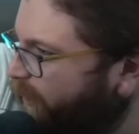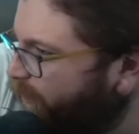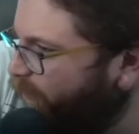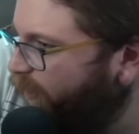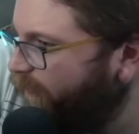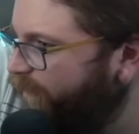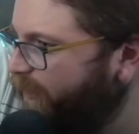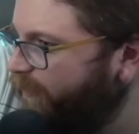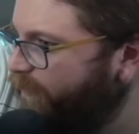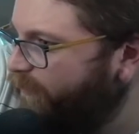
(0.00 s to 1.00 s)
and one of
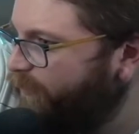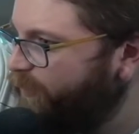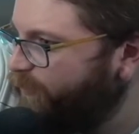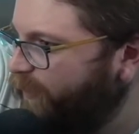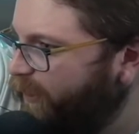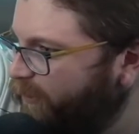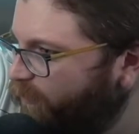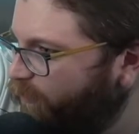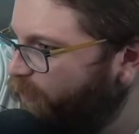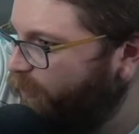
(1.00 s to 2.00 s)
them was when I
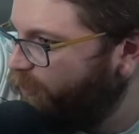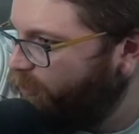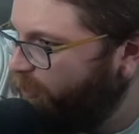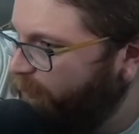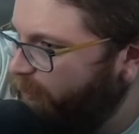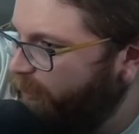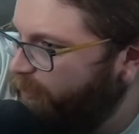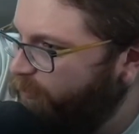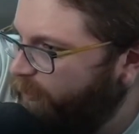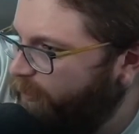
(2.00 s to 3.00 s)
wore normal
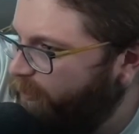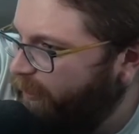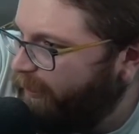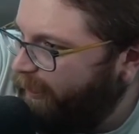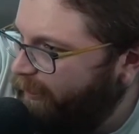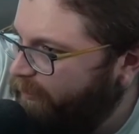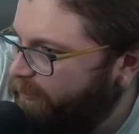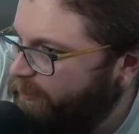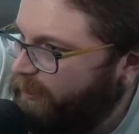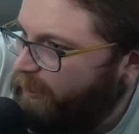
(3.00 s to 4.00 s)
underwear like
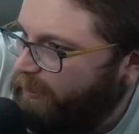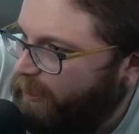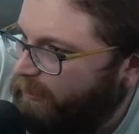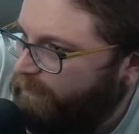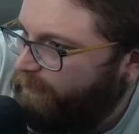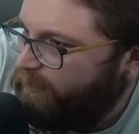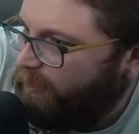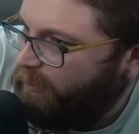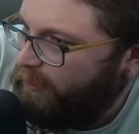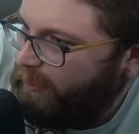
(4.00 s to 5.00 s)
Hanes that I got from
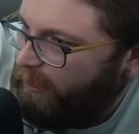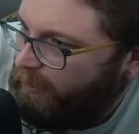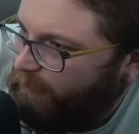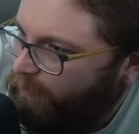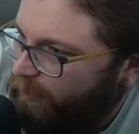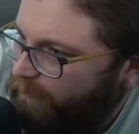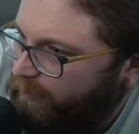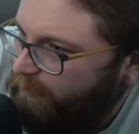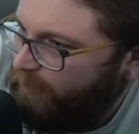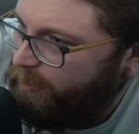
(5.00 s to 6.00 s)
Target, and then one of
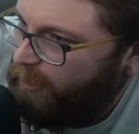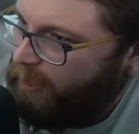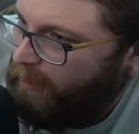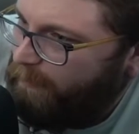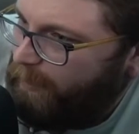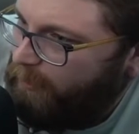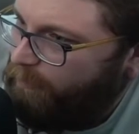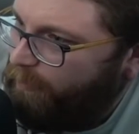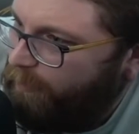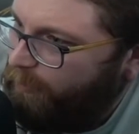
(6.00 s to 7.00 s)
them was when I got
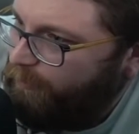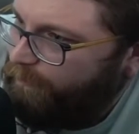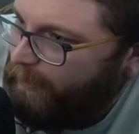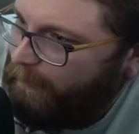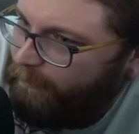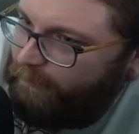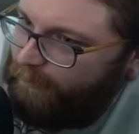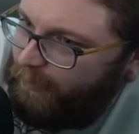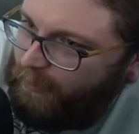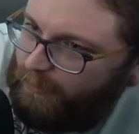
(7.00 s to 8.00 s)
micromodal fabric from
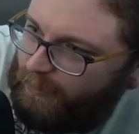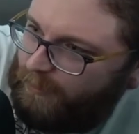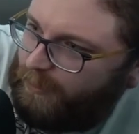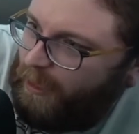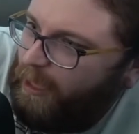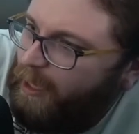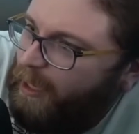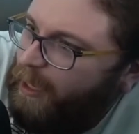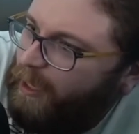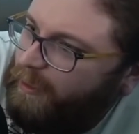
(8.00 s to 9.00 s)
MeUndies.
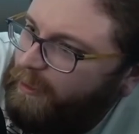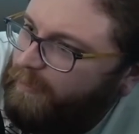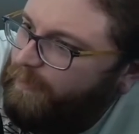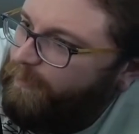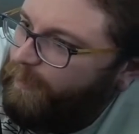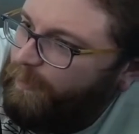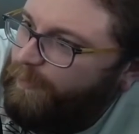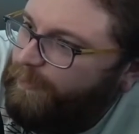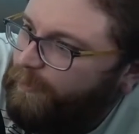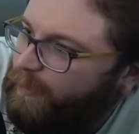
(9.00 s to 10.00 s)
I need to be real
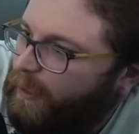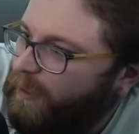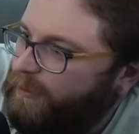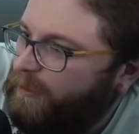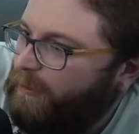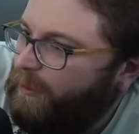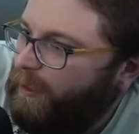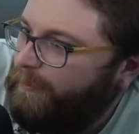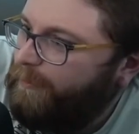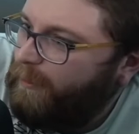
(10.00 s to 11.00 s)
with you guys, okay?